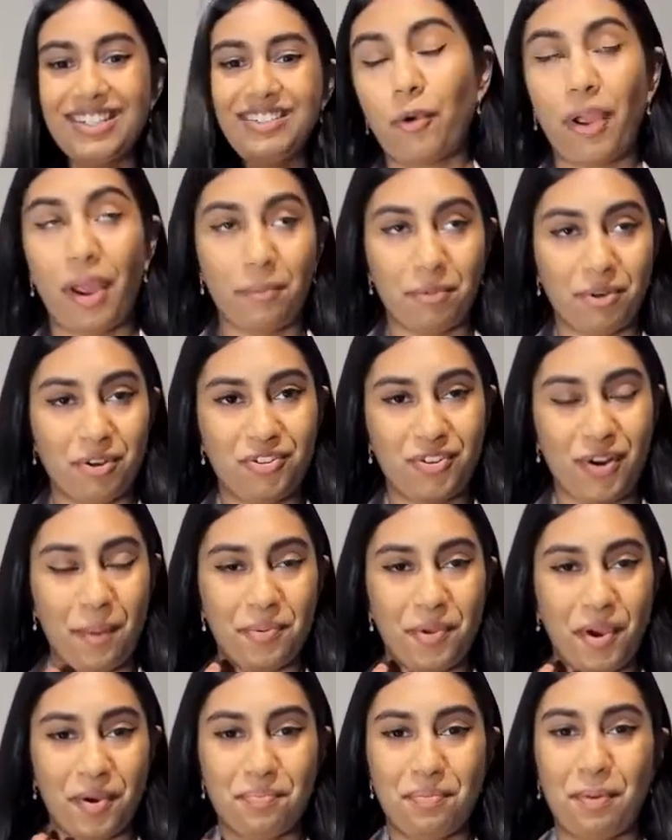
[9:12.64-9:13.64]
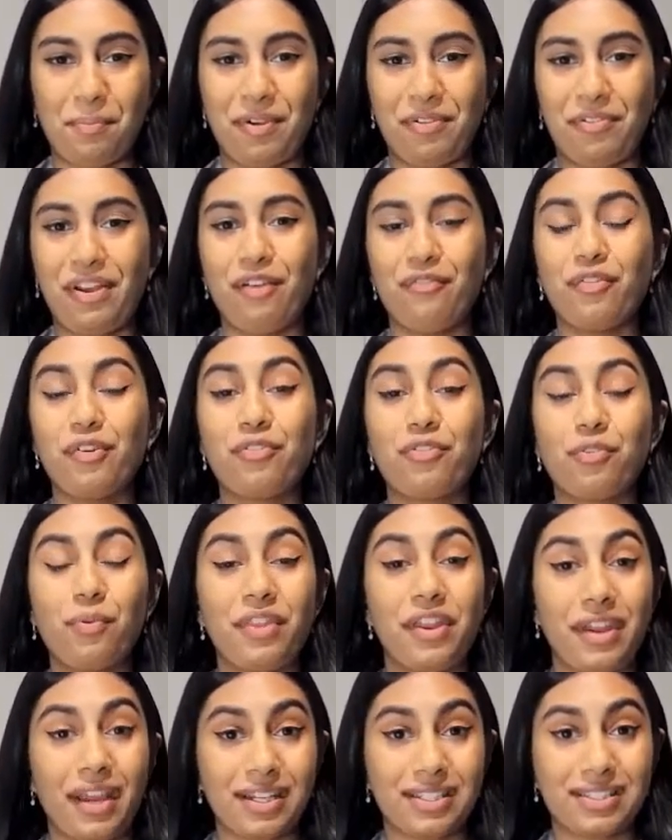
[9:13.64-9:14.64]
Okay, I'm going to stop talking about myself. So in
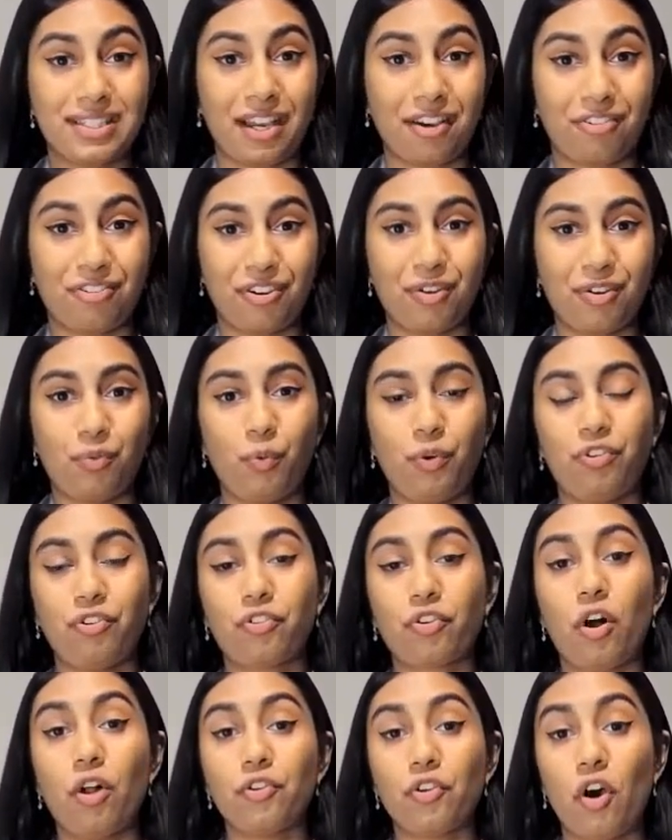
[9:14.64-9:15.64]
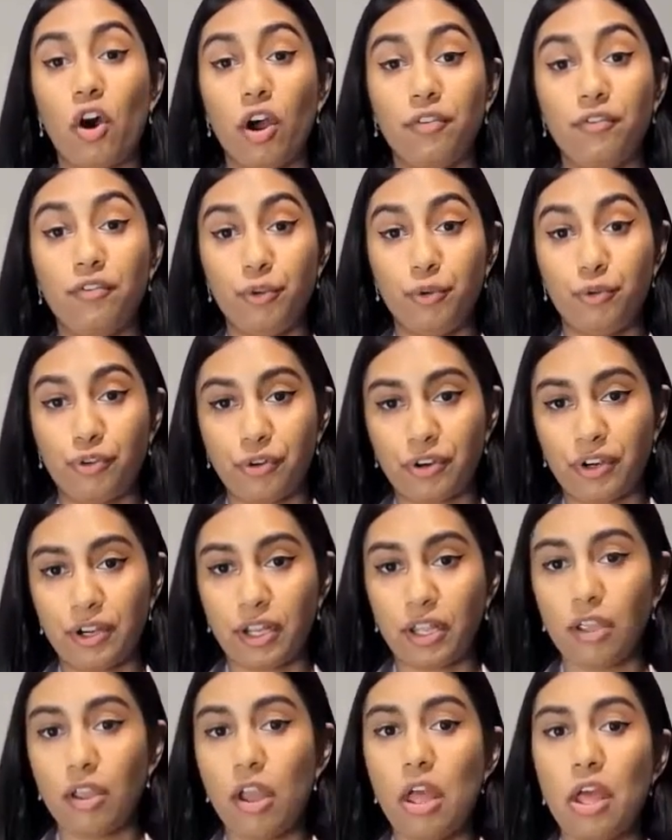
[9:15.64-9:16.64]
the next section, which is called On
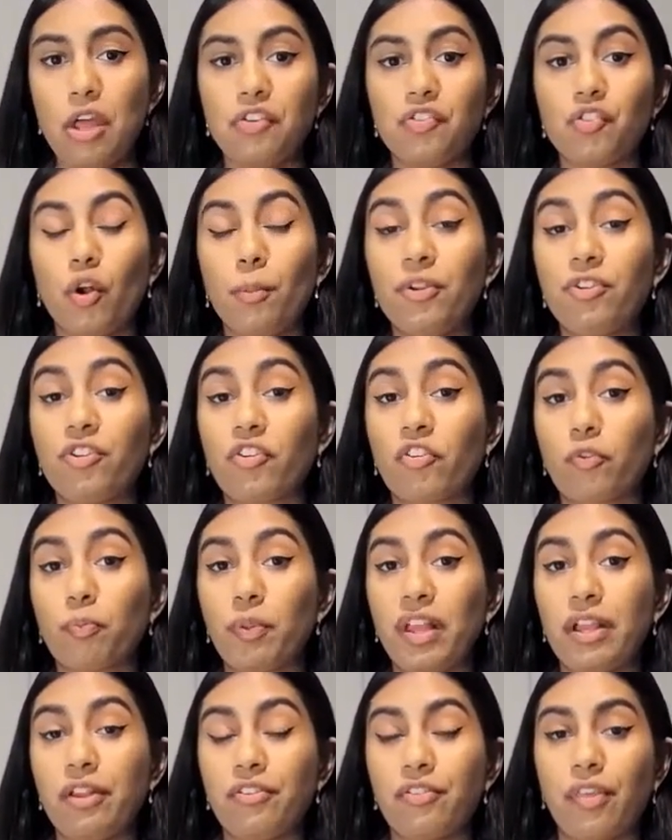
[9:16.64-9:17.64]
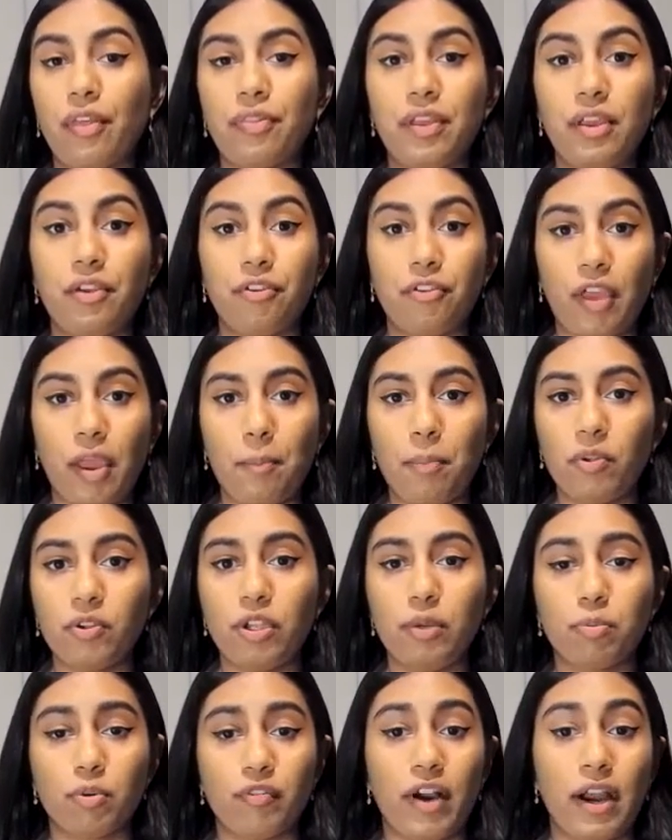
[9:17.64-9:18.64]
Futurity, Dolmage explains that the example
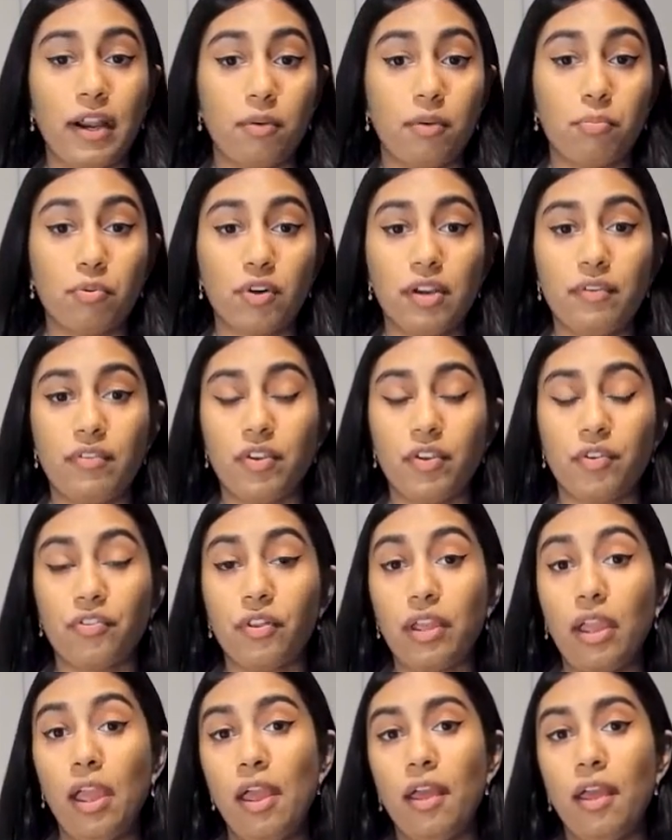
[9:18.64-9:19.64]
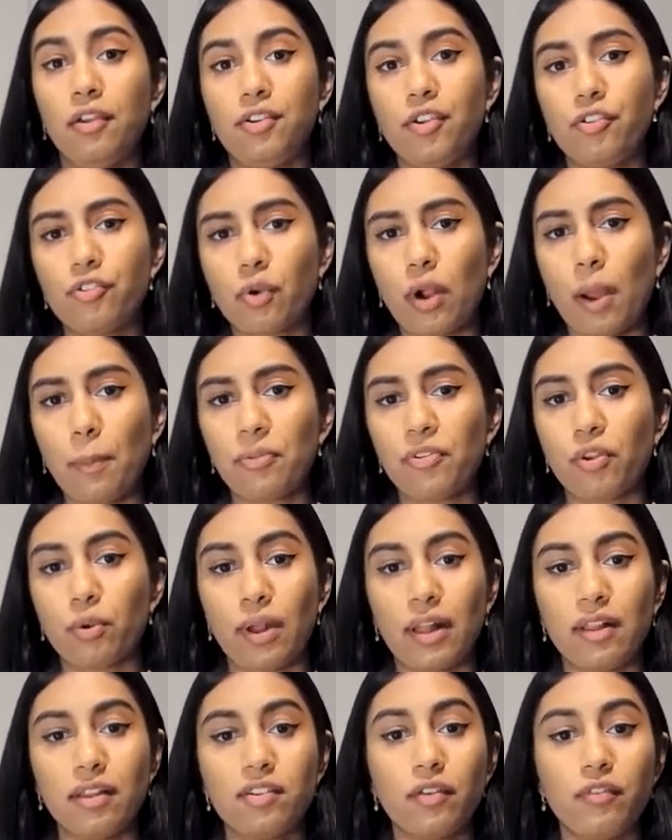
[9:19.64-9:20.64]
he provided previously disrupts the
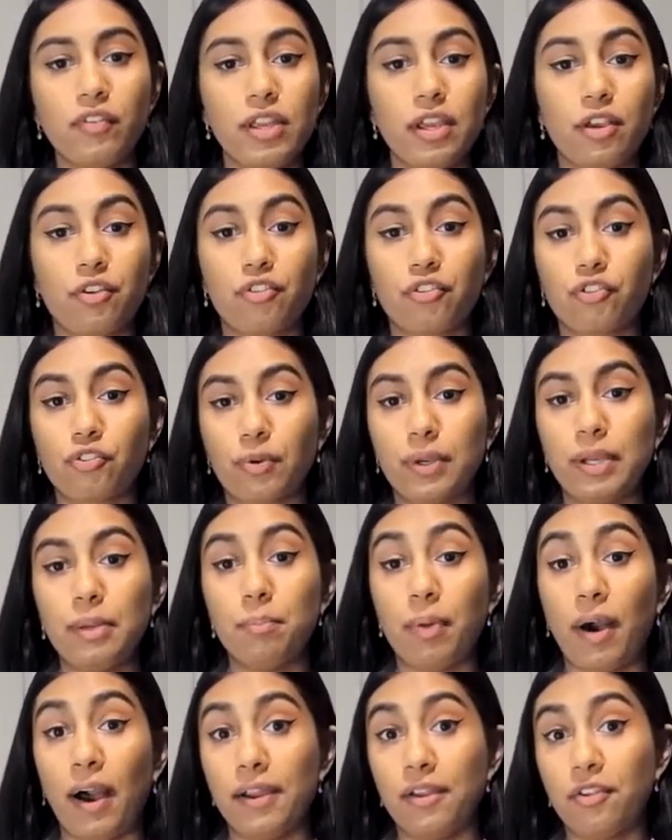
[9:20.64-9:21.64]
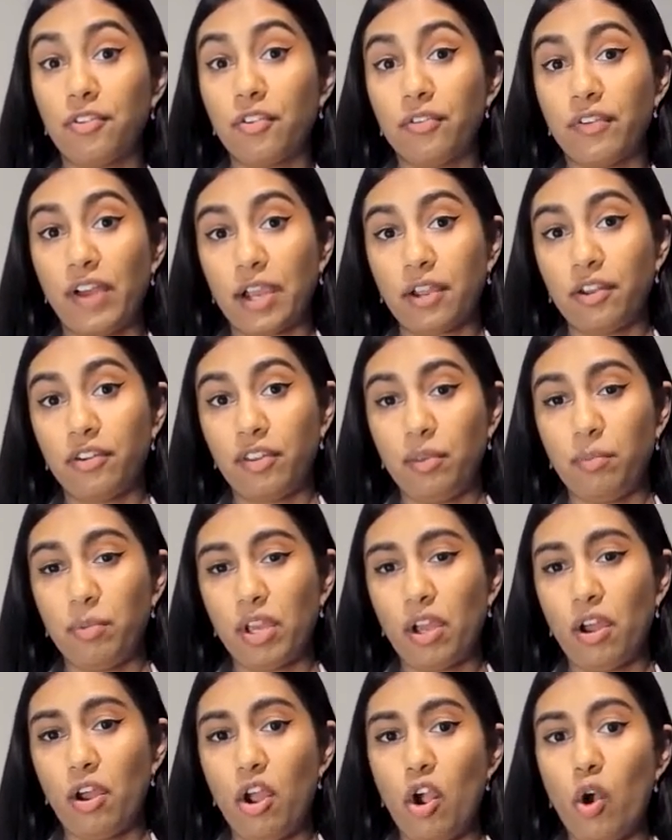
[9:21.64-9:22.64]
relatively extreme bias of
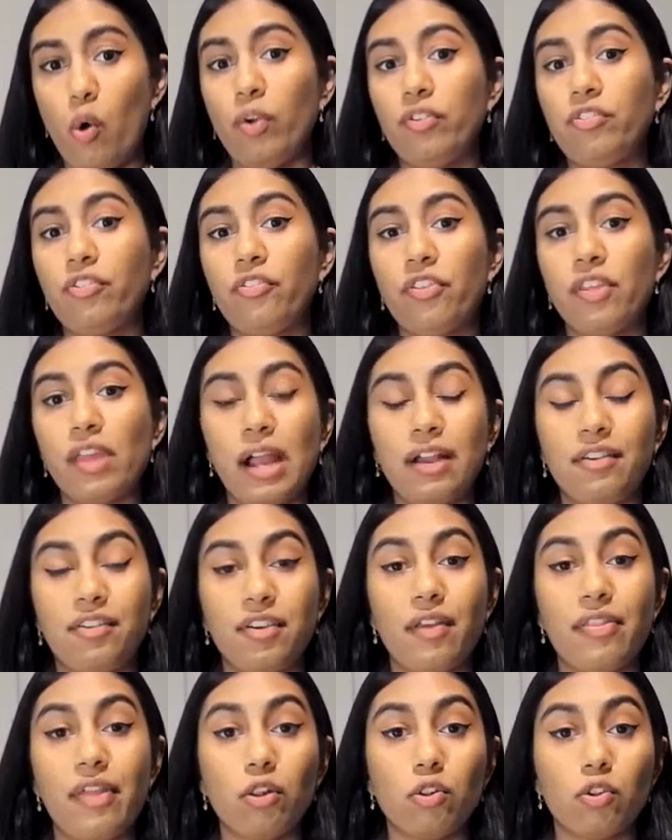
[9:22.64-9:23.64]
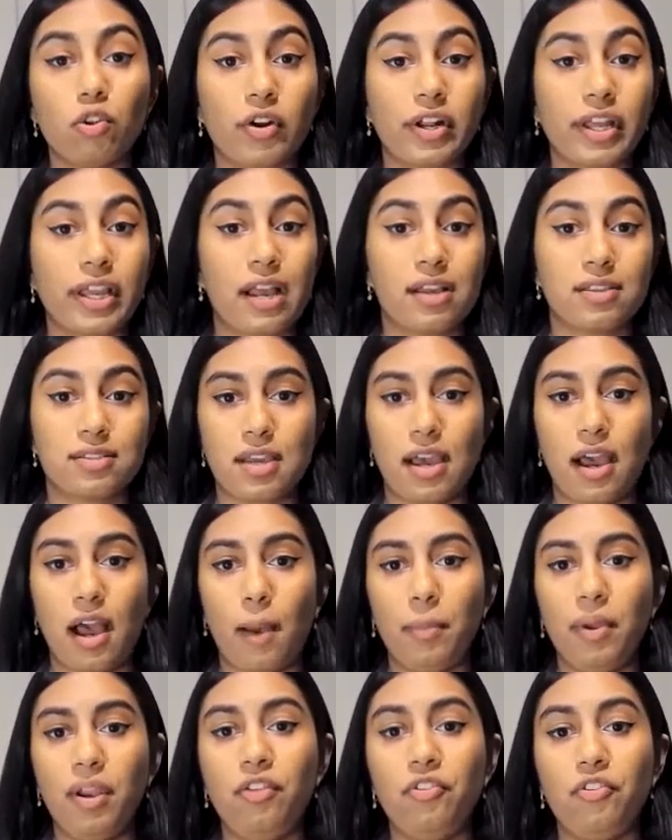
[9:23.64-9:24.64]
academia, which is the idea that learning has to
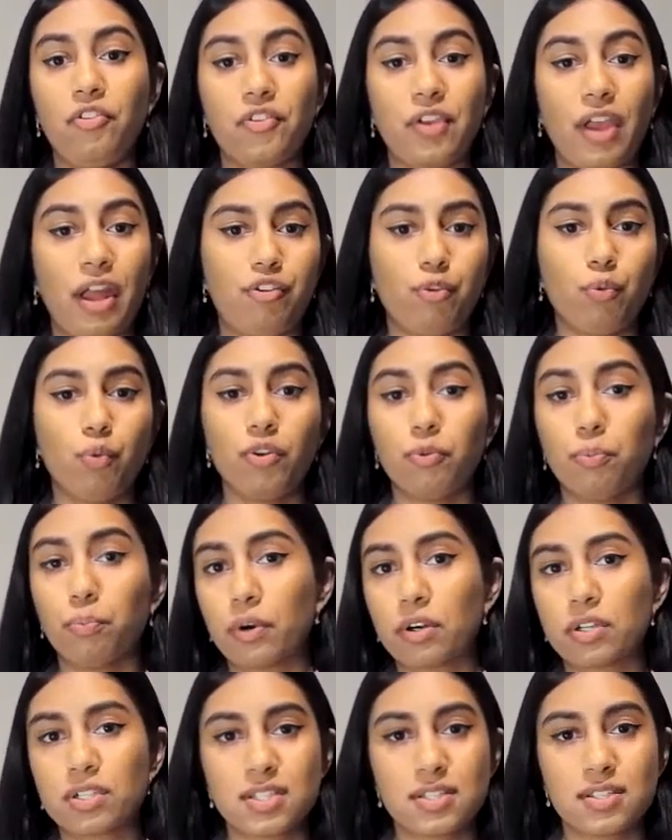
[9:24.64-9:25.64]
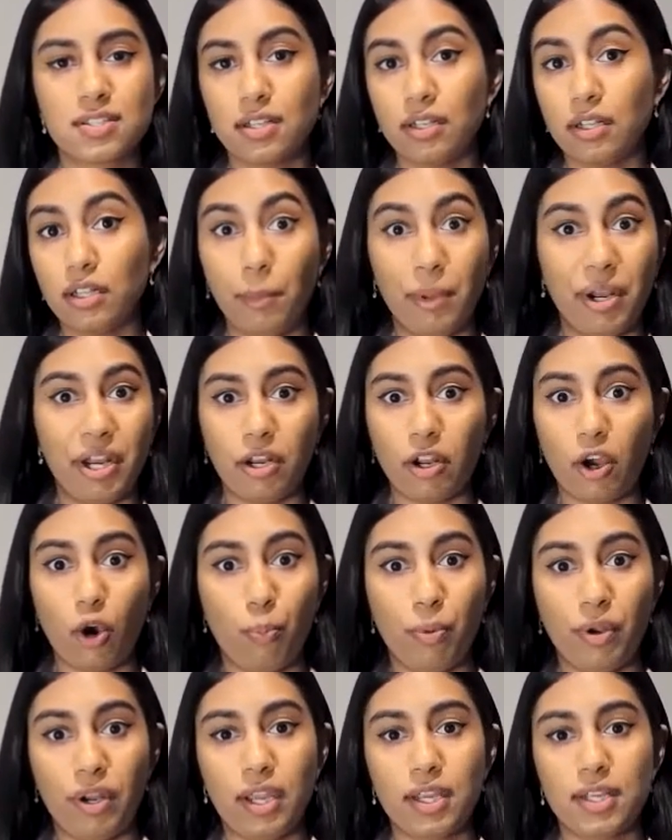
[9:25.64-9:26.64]
happen in scheduled bursts and limited
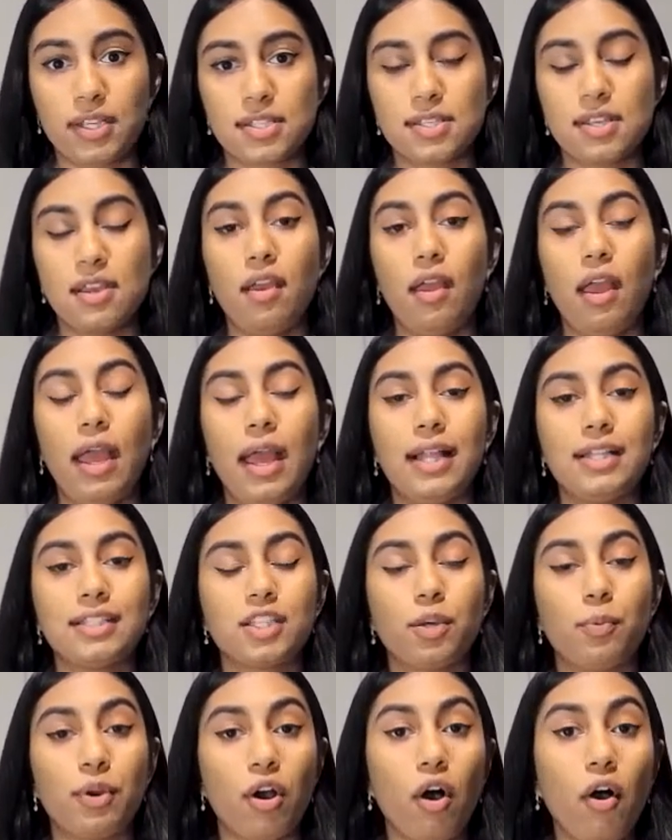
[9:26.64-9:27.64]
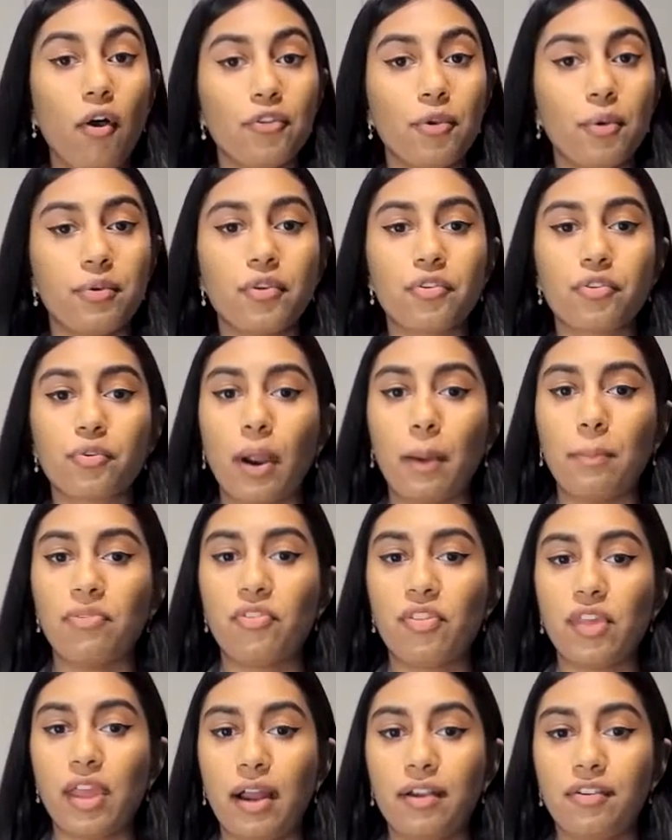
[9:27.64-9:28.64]
openings. And so it also disrupts
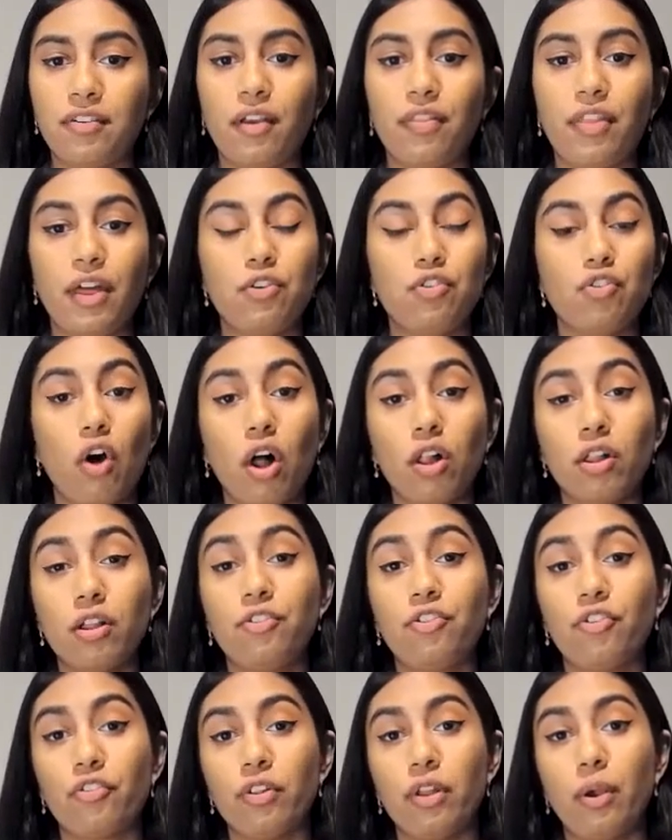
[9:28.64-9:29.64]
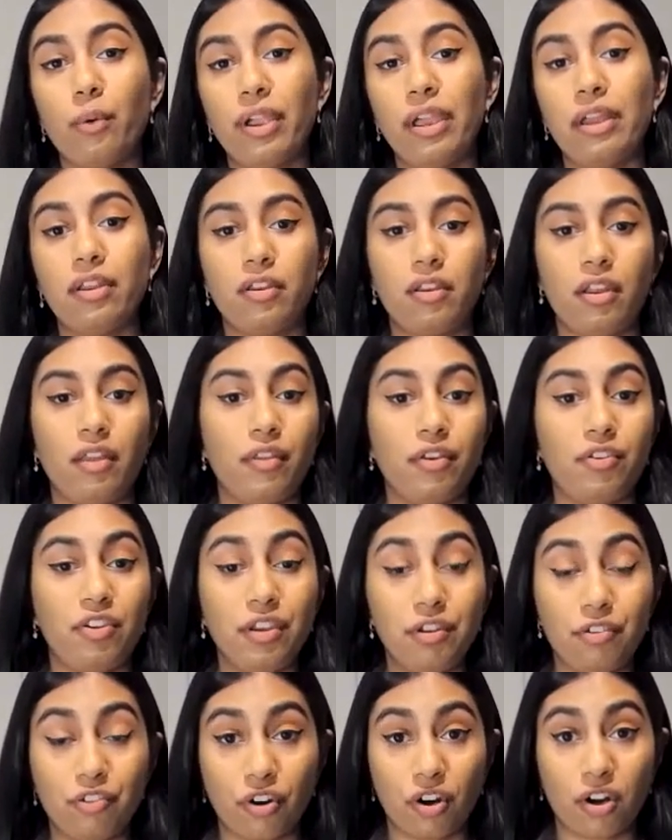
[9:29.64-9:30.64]
the idea that knowledge is located in the
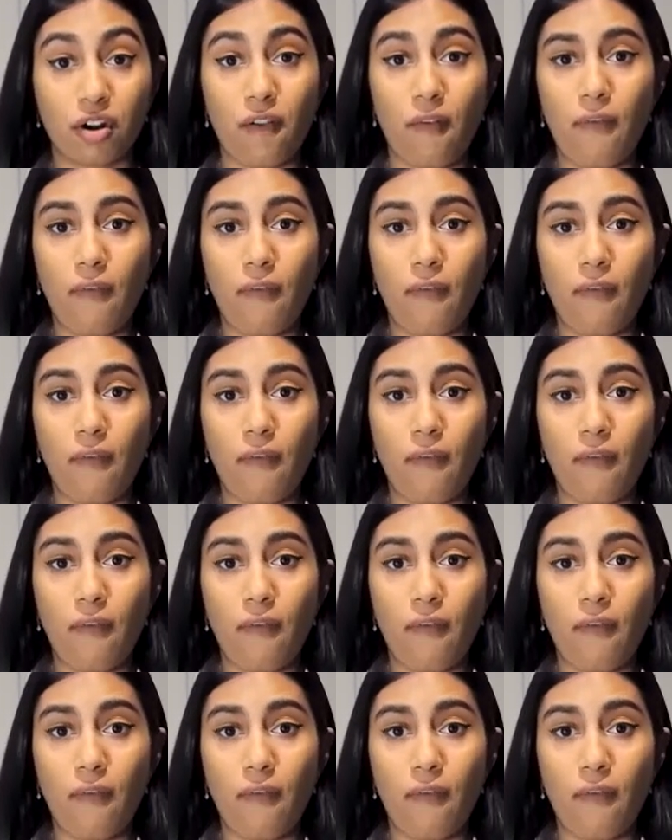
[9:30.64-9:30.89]
teacher.